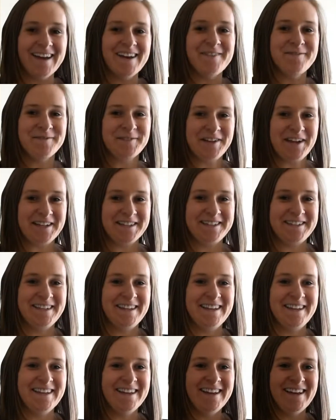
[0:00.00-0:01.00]
I'm
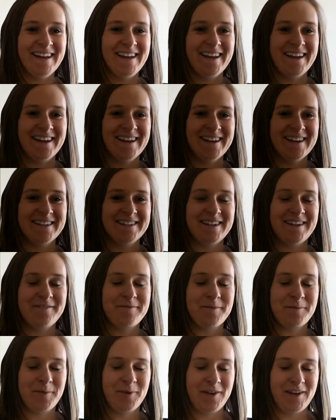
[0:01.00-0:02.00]
Jessie, and I've
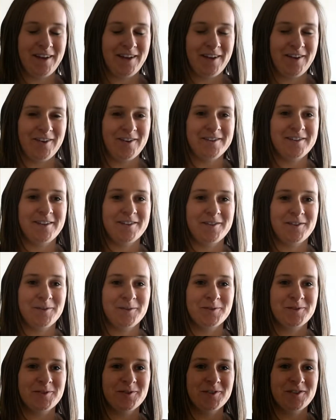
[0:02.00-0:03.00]
been working here at Dr.
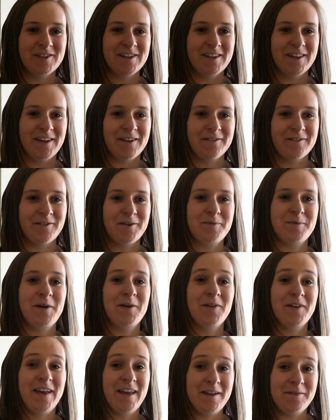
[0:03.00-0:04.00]
Lou's Nourishing Life for
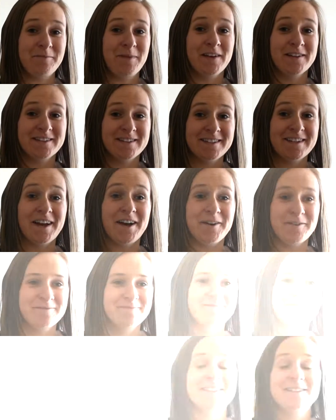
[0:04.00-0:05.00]
about 8 months now.
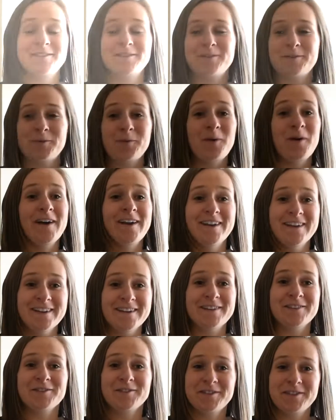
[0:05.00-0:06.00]
It's quite an
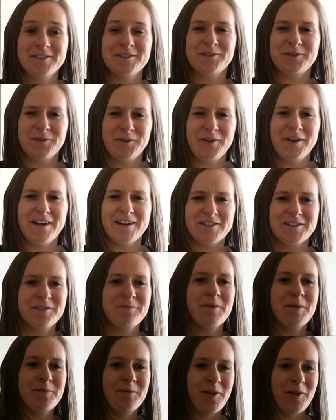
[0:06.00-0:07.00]
interesting story, actually.
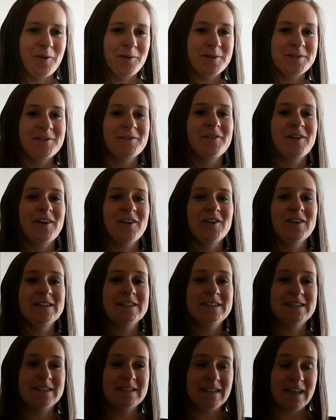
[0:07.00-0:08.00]
My brother was very
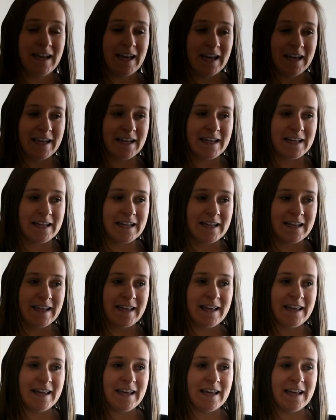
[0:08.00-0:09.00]
sick.
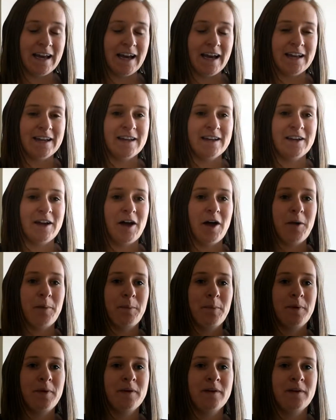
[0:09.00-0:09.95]
He ended up